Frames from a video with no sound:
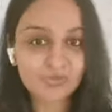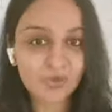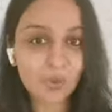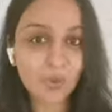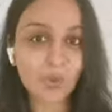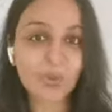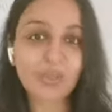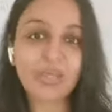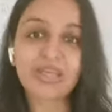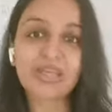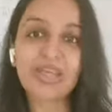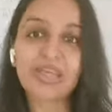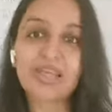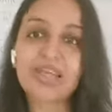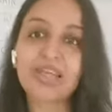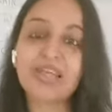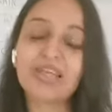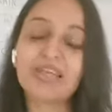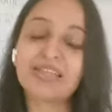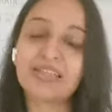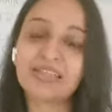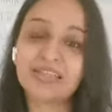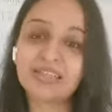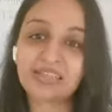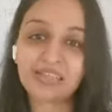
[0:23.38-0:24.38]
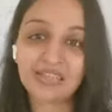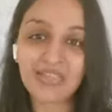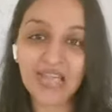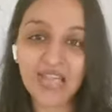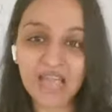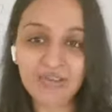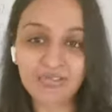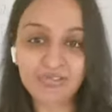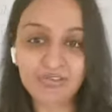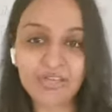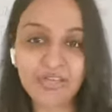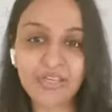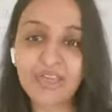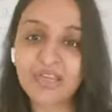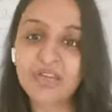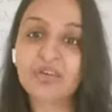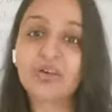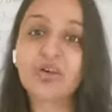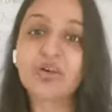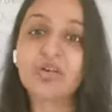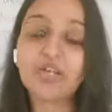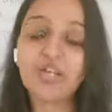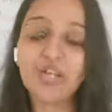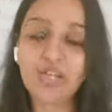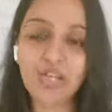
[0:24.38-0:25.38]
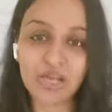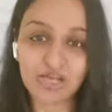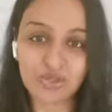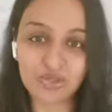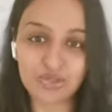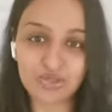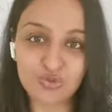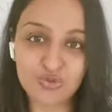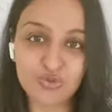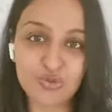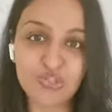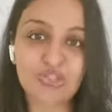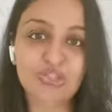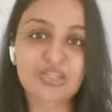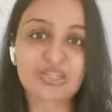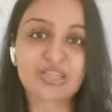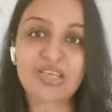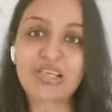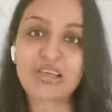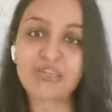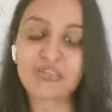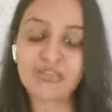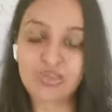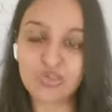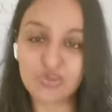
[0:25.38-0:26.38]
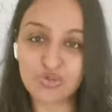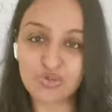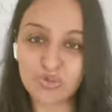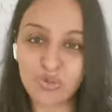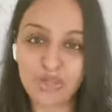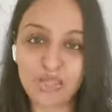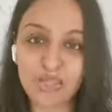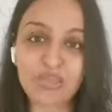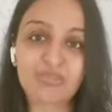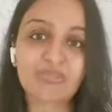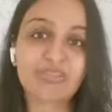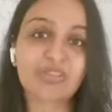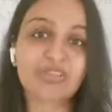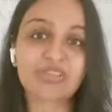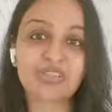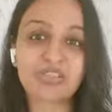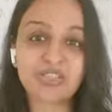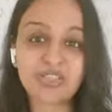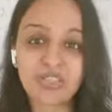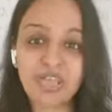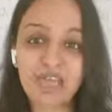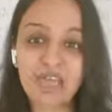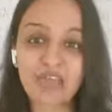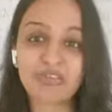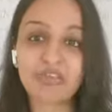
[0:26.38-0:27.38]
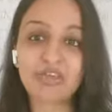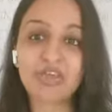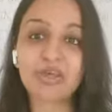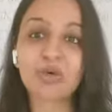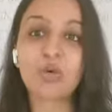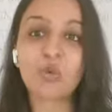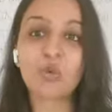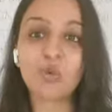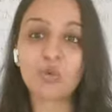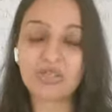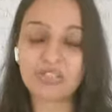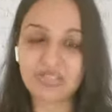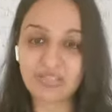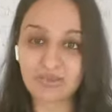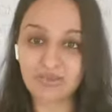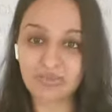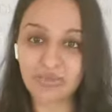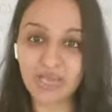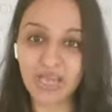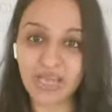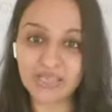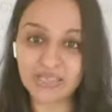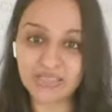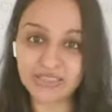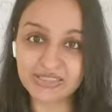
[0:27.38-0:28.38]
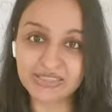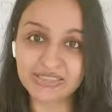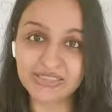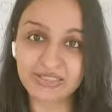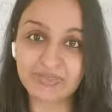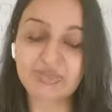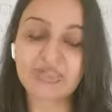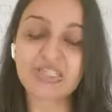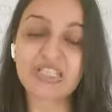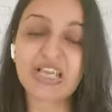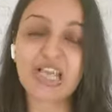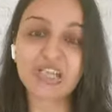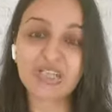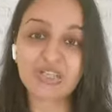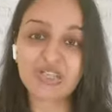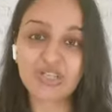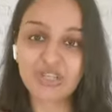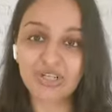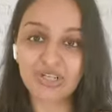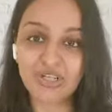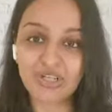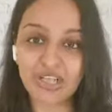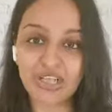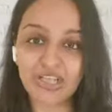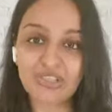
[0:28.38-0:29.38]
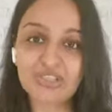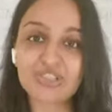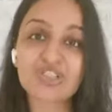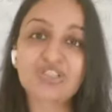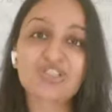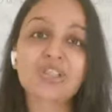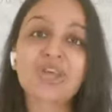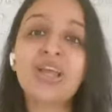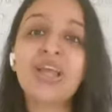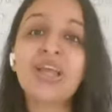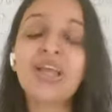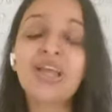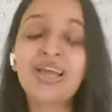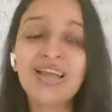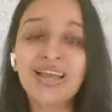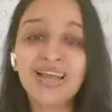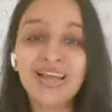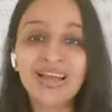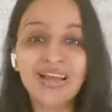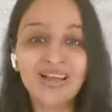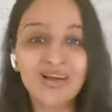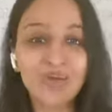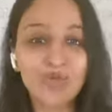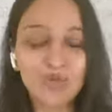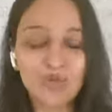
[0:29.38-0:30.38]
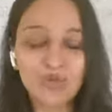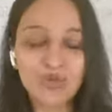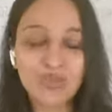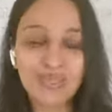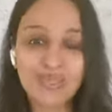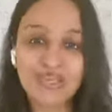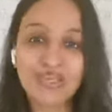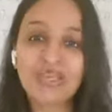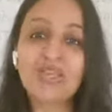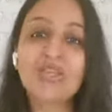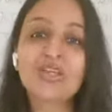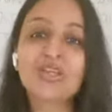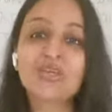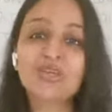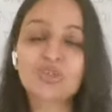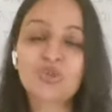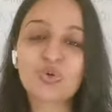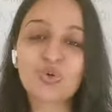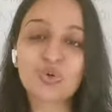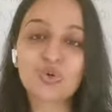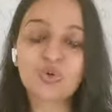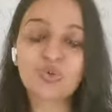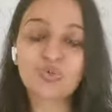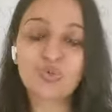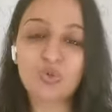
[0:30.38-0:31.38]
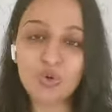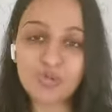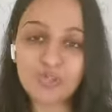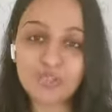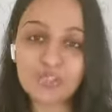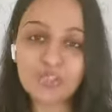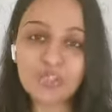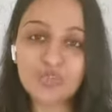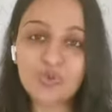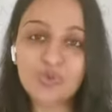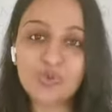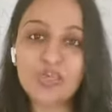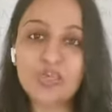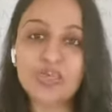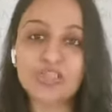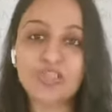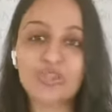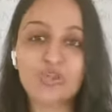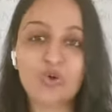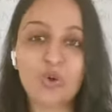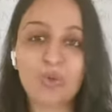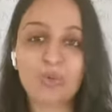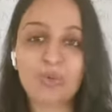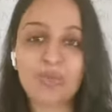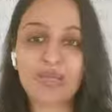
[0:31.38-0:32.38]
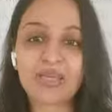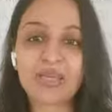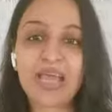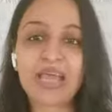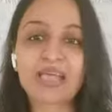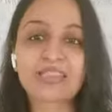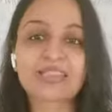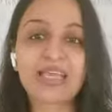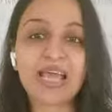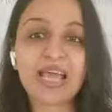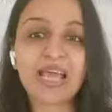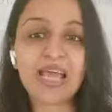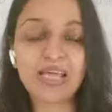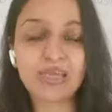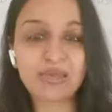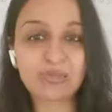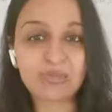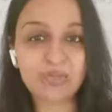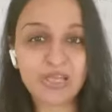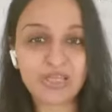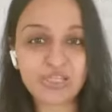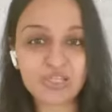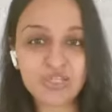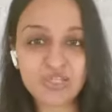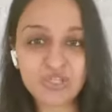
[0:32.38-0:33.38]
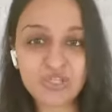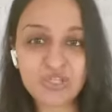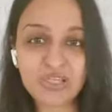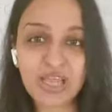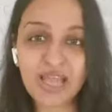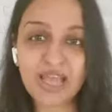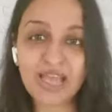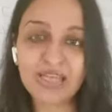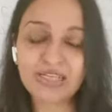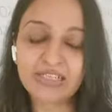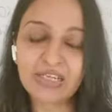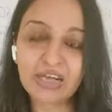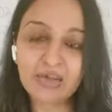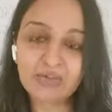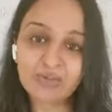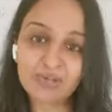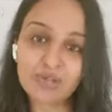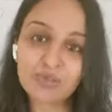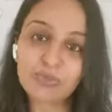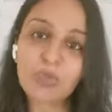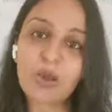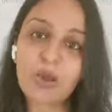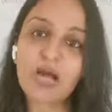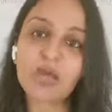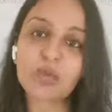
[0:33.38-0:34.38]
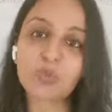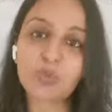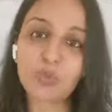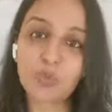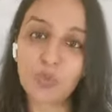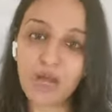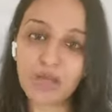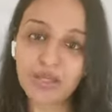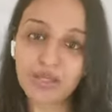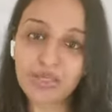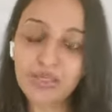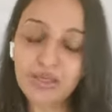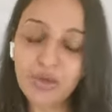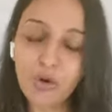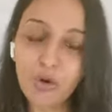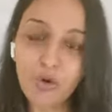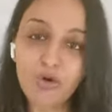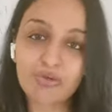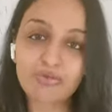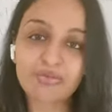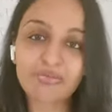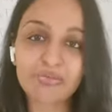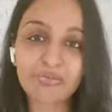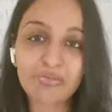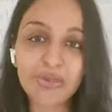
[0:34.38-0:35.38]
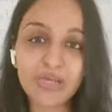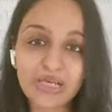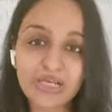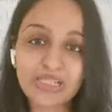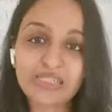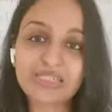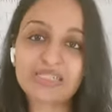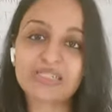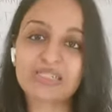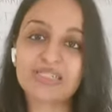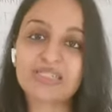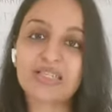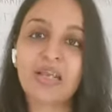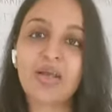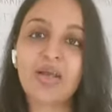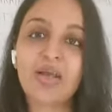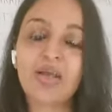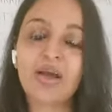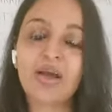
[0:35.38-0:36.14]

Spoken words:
going ahead and then having an early lunch, which is 11-12, and then having a wholesome, nice, substantial lunch. Okay, so what is today's topic? As I had mentioned, I had covered part 1 of millets